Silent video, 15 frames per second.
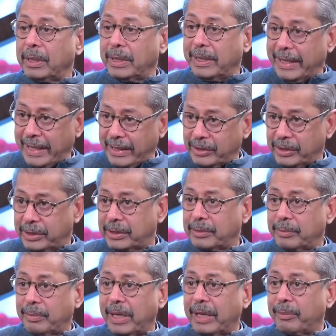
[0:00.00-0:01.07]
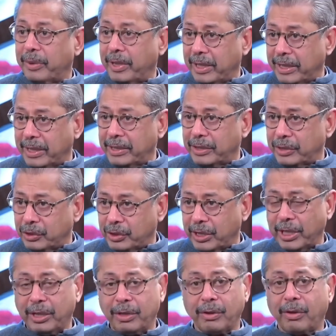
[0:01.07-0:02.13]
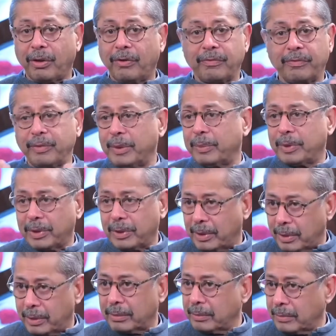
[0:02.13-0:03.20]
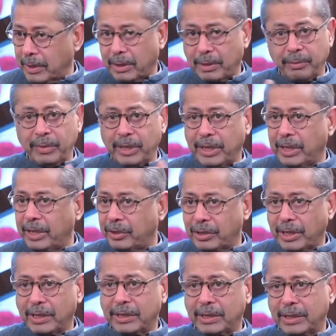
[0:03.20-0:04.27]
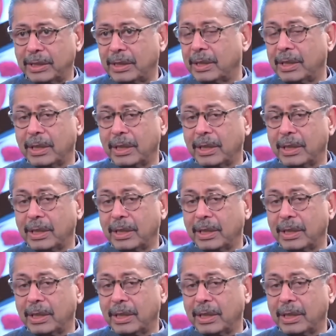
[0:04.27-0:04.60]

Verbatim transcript: less by breaking this chain of people meeting each other.